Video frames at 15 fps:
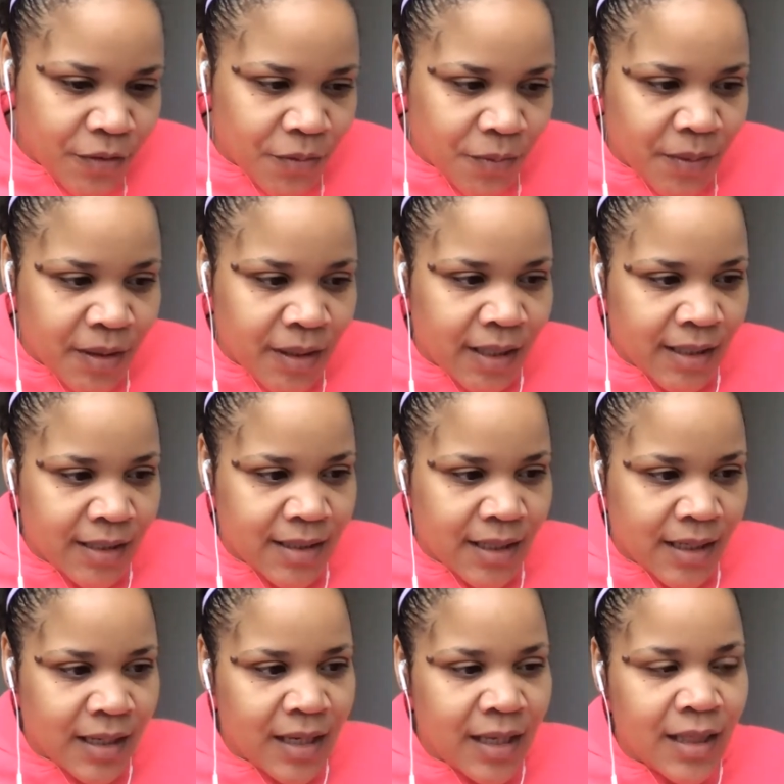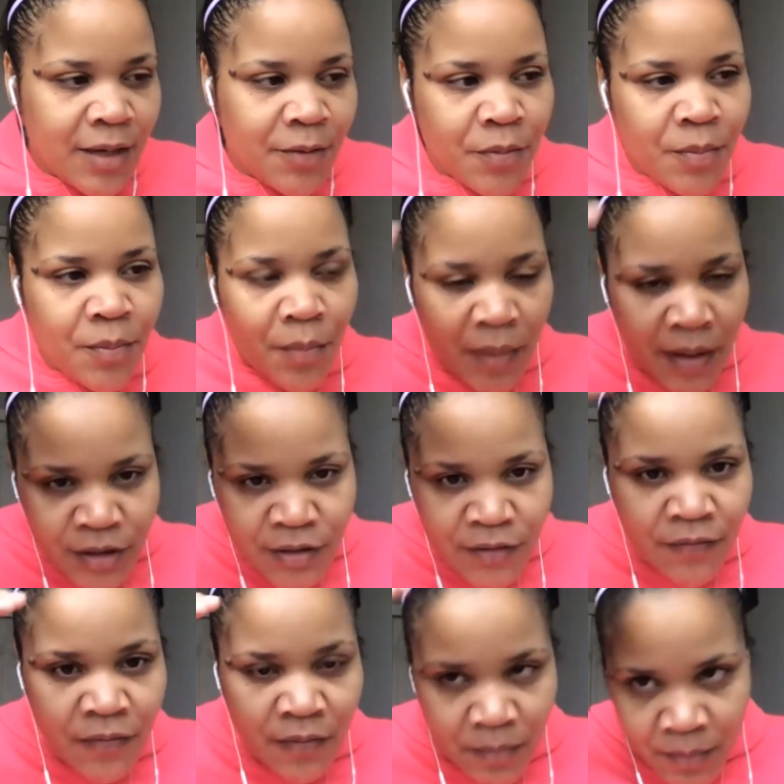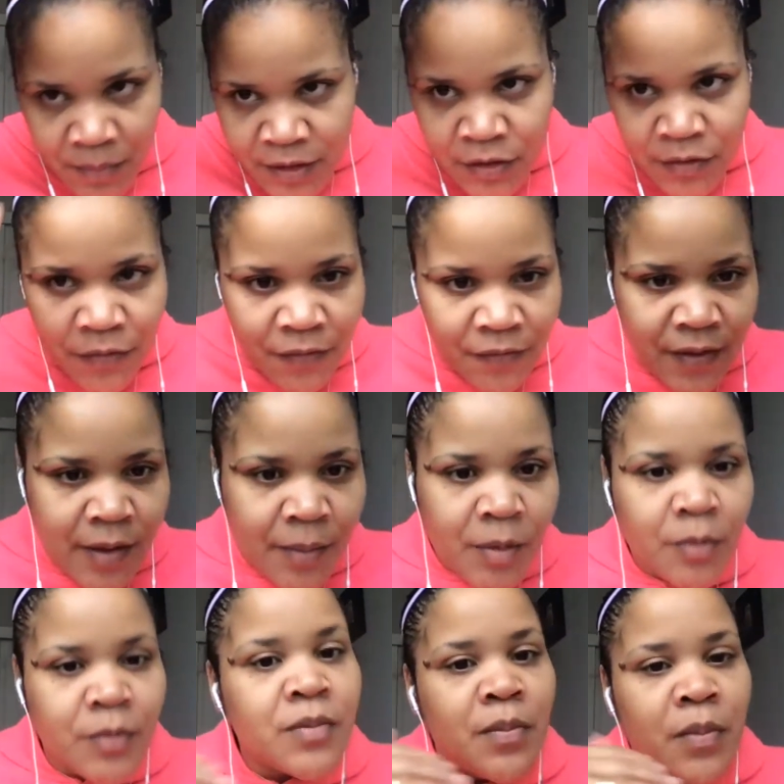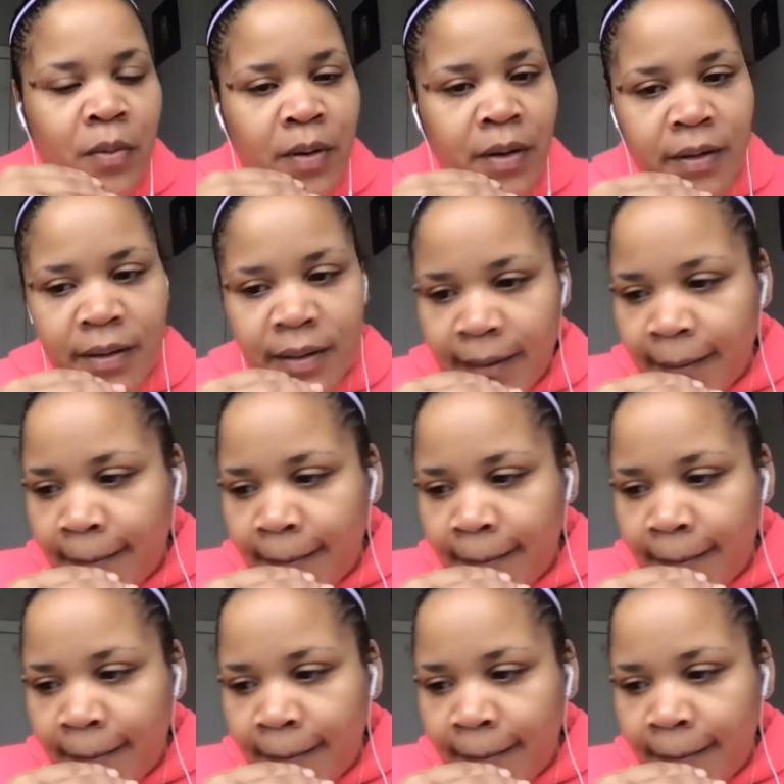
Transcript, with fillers: you to realize, like, they were much of much of her family was born